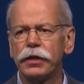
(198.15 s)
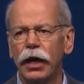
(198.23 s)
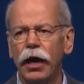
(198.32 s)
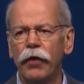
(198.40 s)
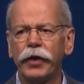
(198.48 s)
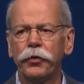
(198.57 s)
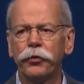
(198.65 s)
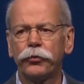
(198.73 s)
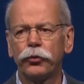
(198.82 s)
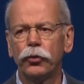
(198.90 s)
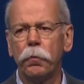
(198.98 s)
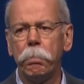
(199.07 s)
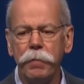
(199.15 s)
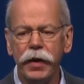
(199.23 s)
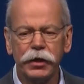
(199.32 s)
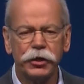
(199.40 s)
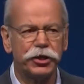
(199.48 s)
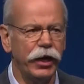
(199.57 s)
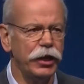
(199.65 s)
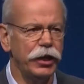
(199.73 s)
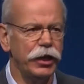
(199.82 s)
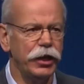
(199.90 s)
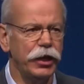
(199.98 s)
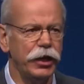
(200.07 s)
have gone through big change
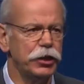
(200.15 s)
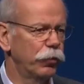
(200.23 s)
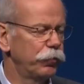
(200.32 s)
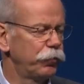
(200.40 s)
before.